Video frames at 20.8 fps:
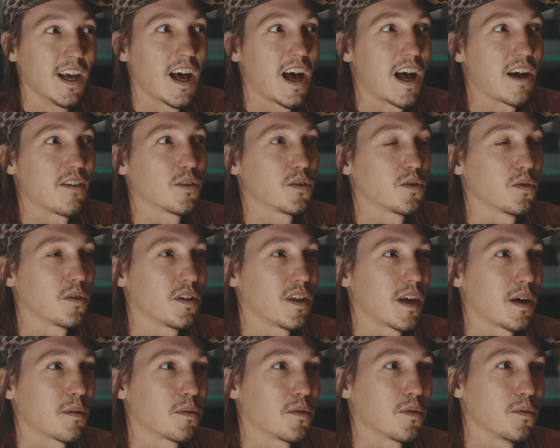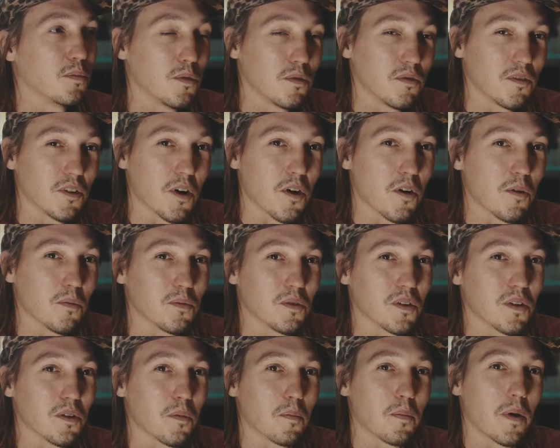having to adapt to moving home
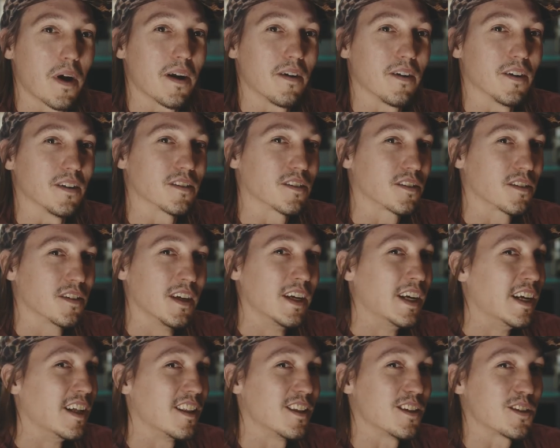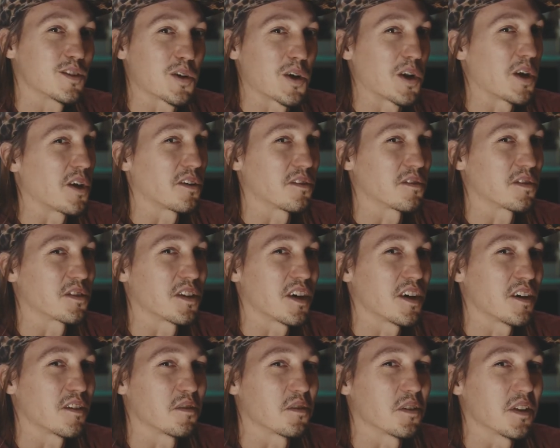with your parents. There's a lot of
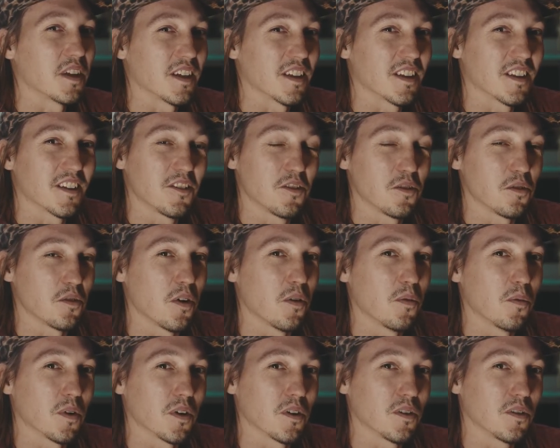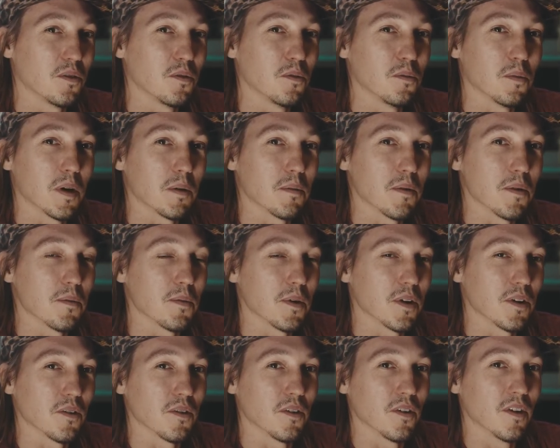stuff that you don't want to do, maybe,
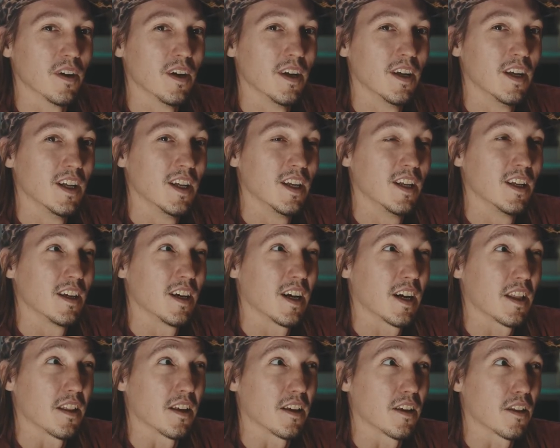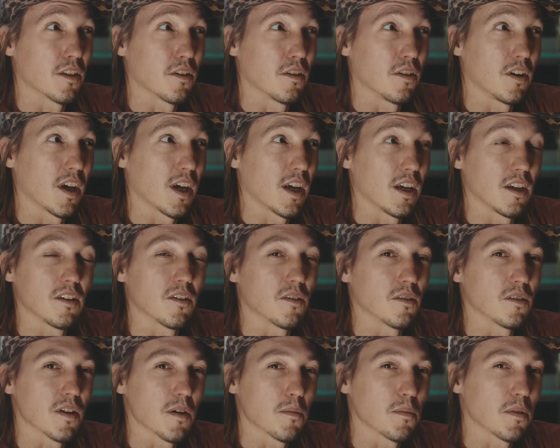when you're, I think, 38
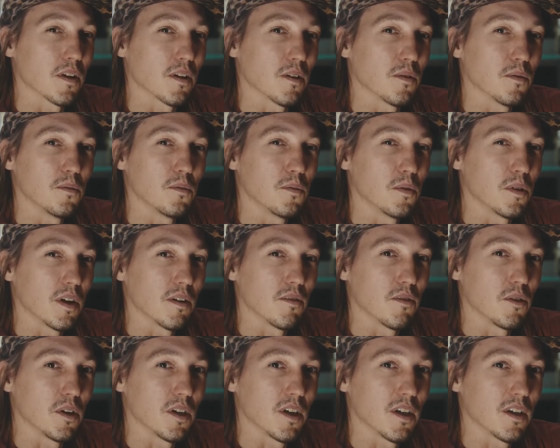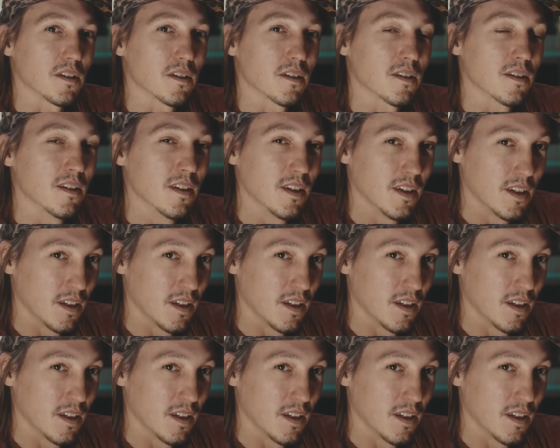or something, whatever he is.